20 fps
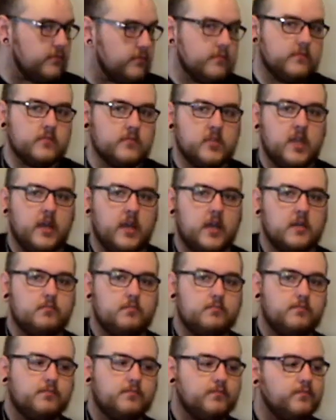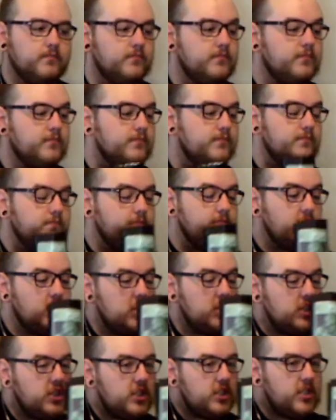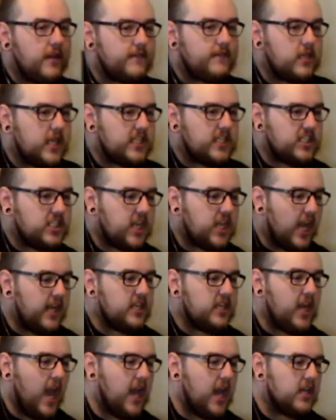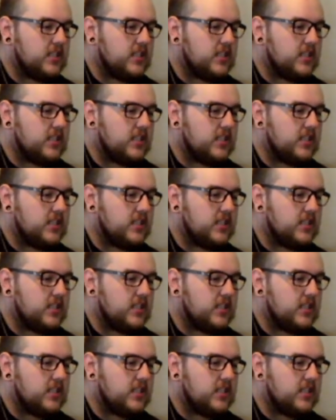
I'll shove this shit in here.